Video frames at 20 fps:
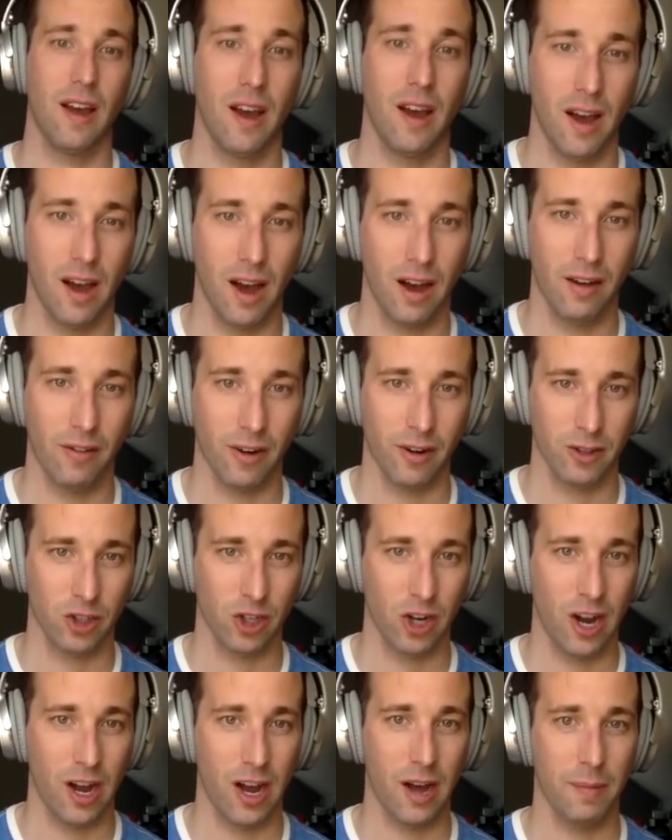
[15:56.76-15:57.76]
of our
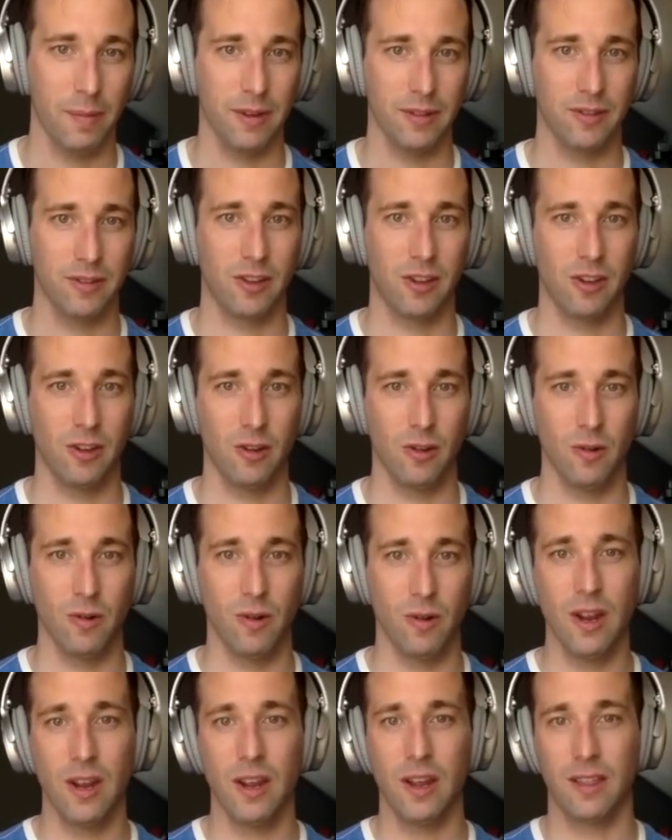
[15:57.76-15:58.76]
job is to
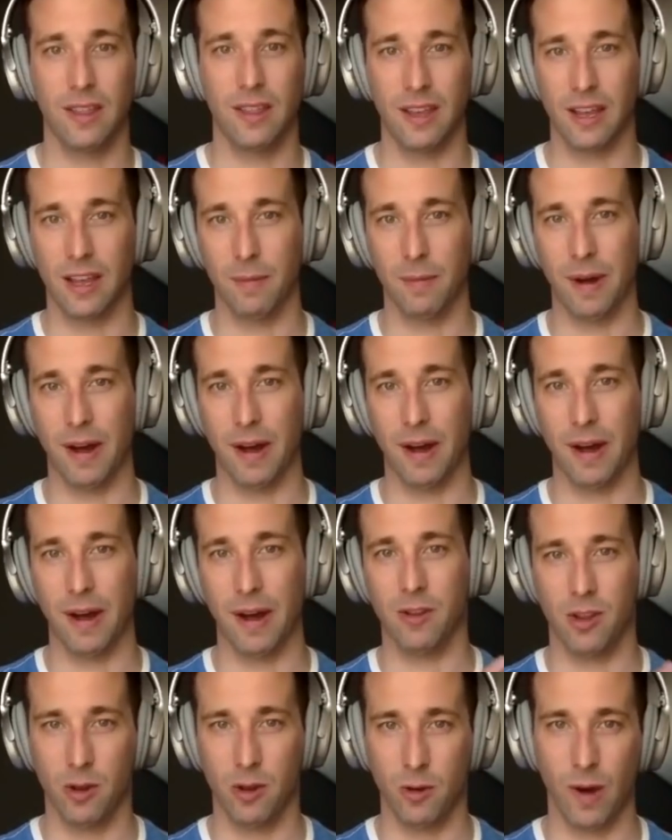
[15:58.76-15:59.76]
think about
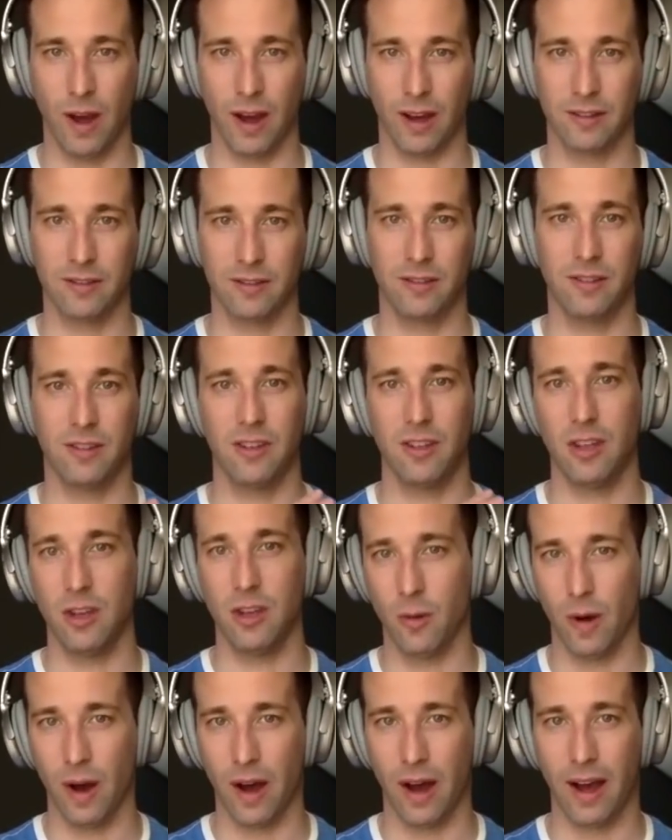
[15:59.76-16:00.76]
UX,
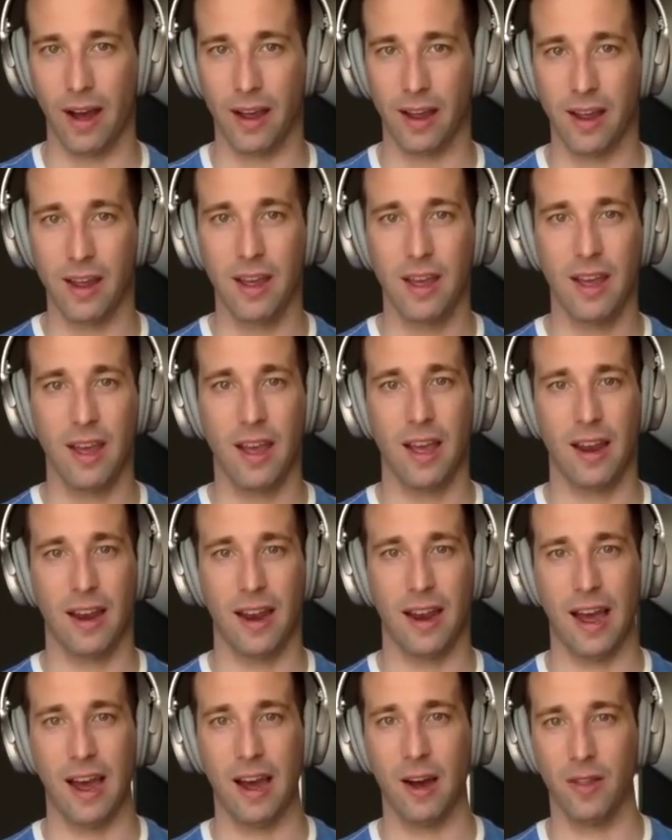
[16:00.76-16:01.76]
UI, and
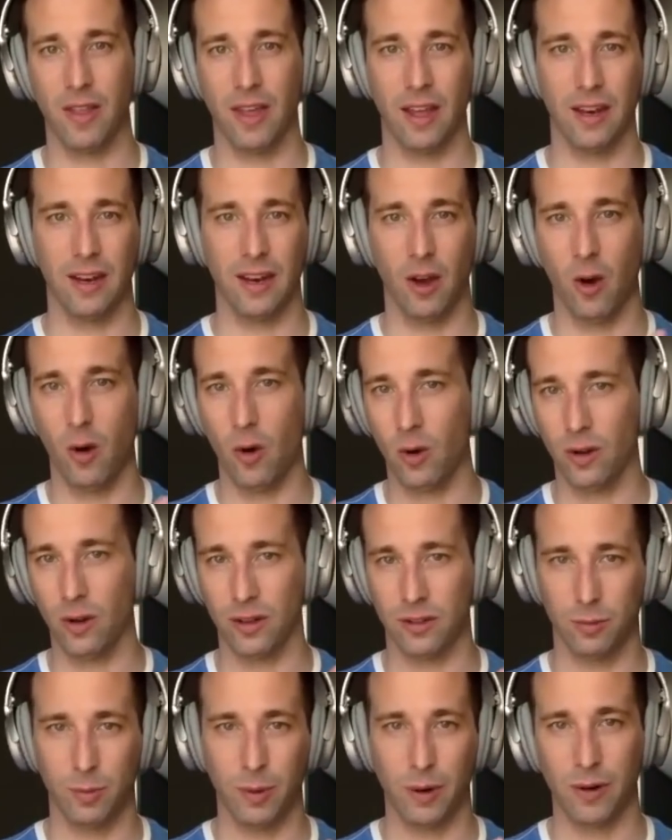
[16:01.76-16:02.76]
how that whole
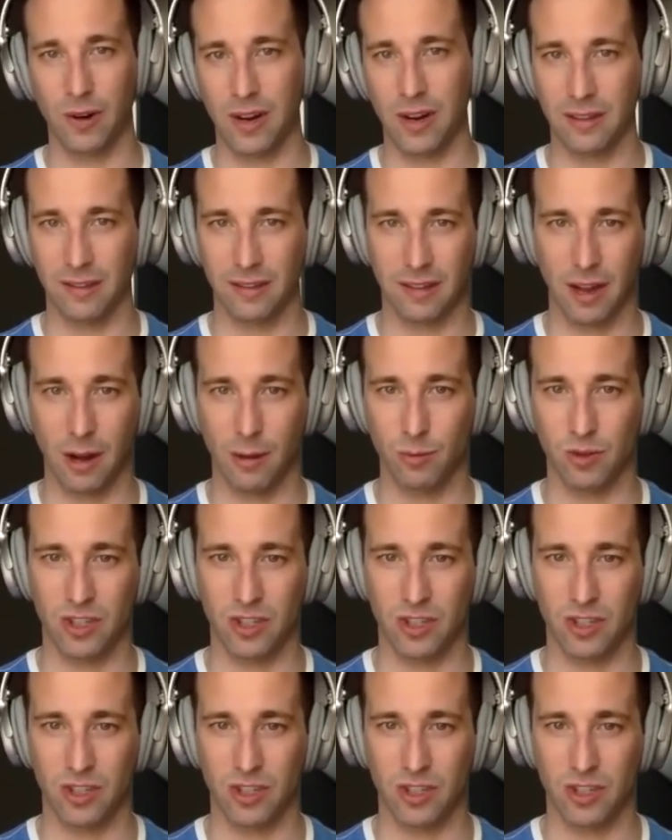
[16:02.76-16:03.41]
experience comes